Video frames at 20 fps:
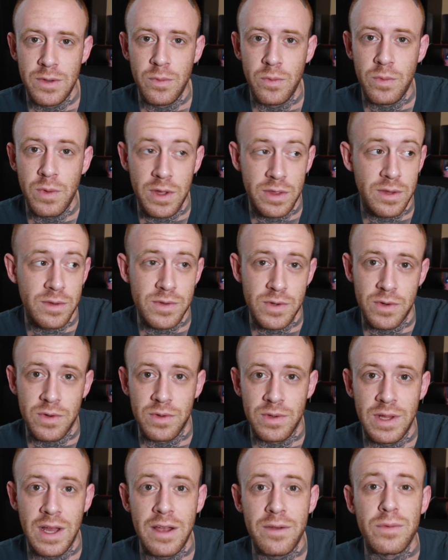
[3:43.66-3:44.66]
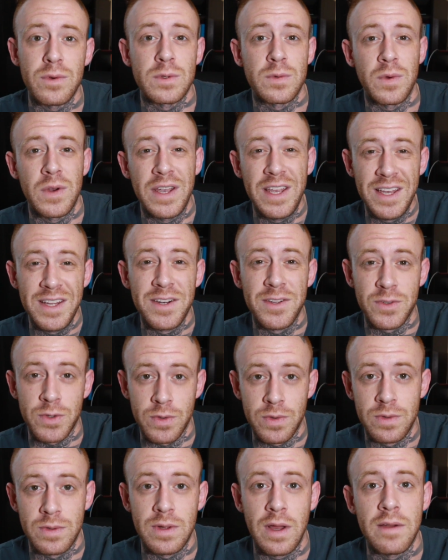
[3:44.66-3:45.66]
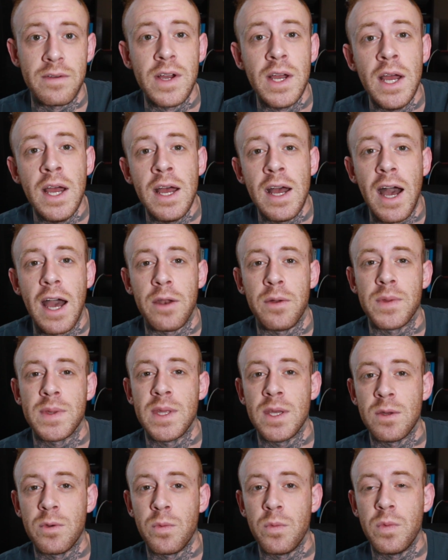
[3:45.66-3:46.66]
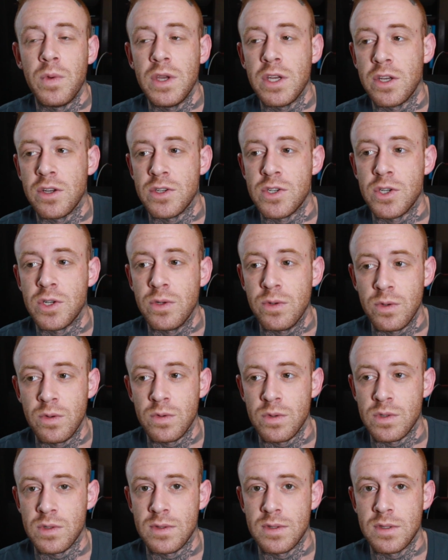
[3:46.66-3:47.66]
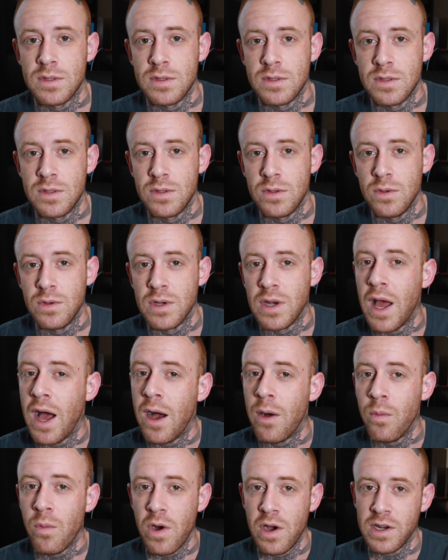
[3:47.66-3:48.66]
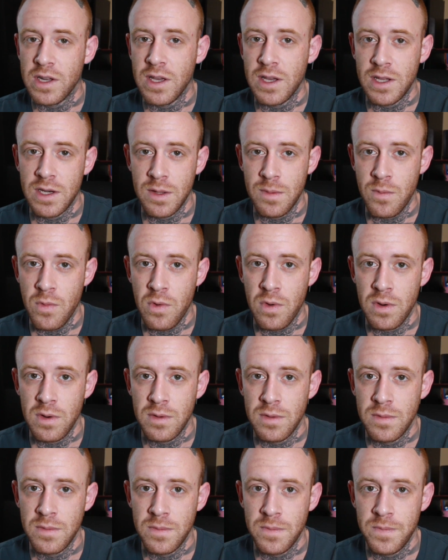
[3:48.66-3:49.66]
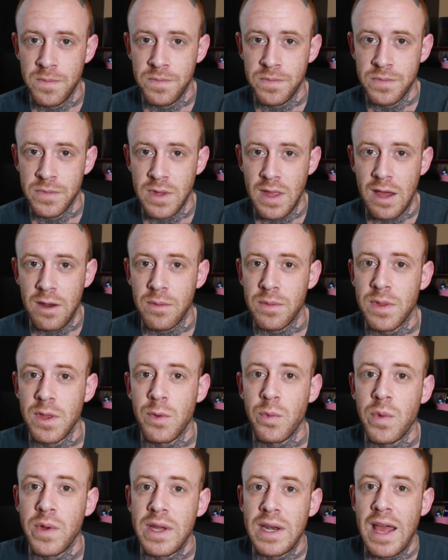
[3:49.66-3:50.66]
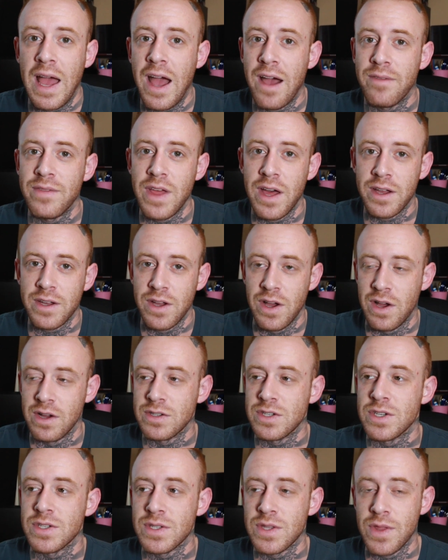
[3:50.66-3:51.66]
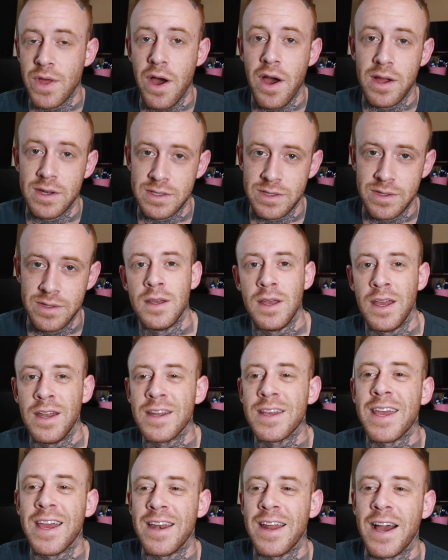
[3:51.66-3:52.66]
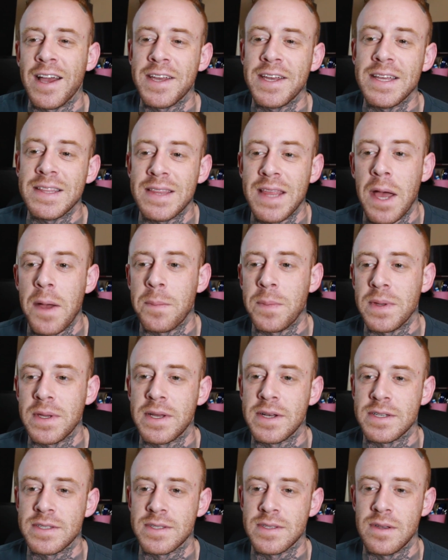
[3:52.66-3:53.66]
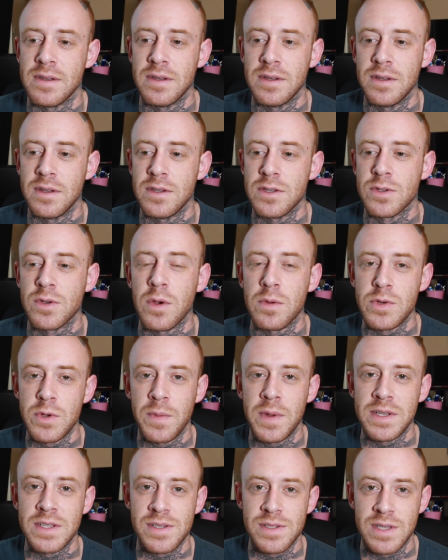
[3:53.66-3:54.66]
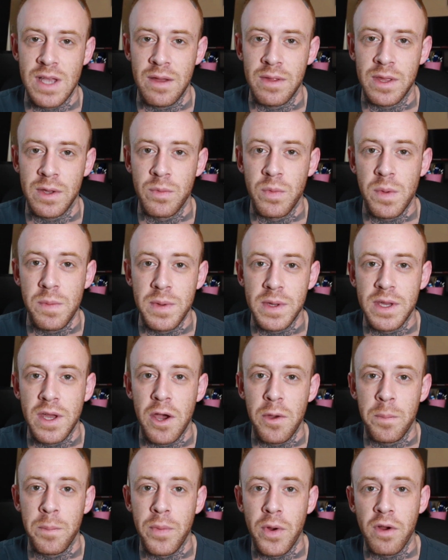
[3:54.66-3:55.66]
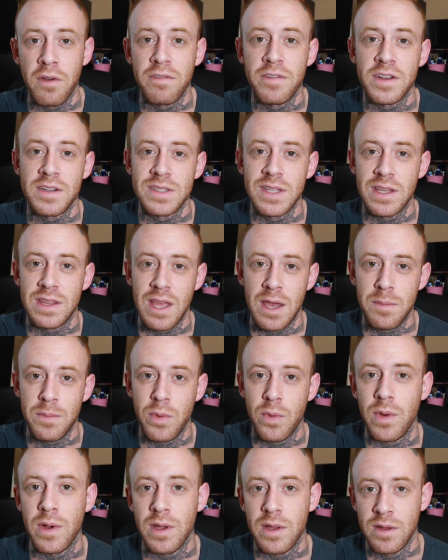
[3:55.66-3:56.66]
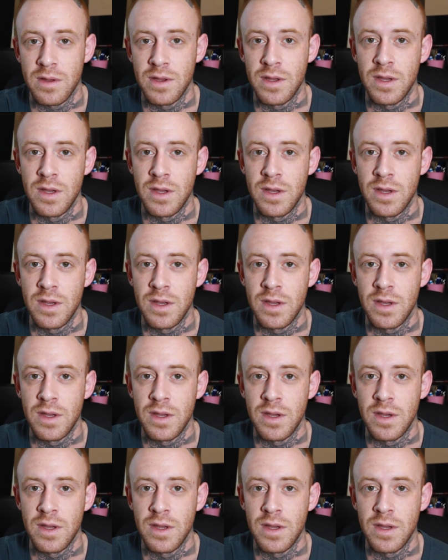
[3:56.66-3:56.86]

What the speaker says: with eternal life. Once we're in eternal life, I don't think we could choose to not want it anymore. I don't think we could have that conscious thought. And again, I get that because scripture makes it sound like we become perfect at that point.